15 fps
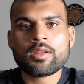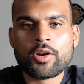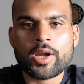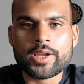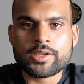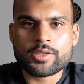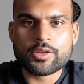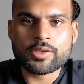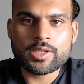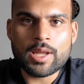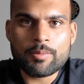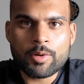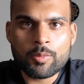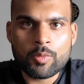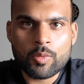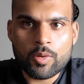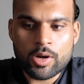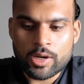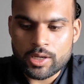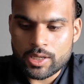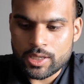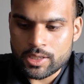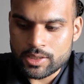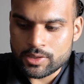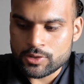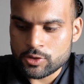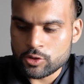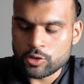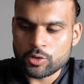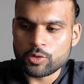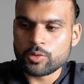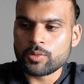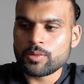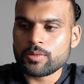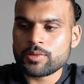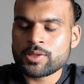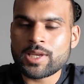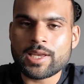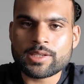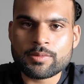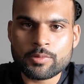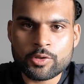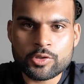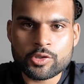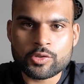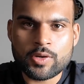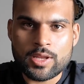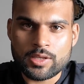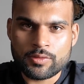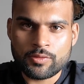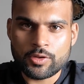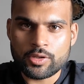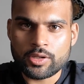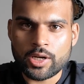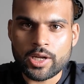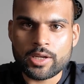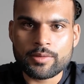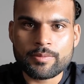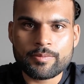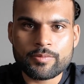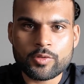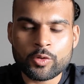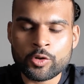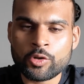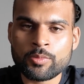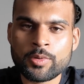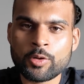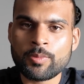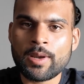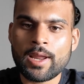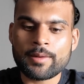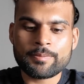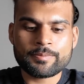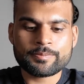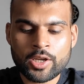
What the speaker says: All right, so step number one is to set some constraints for your diet or your meal plan.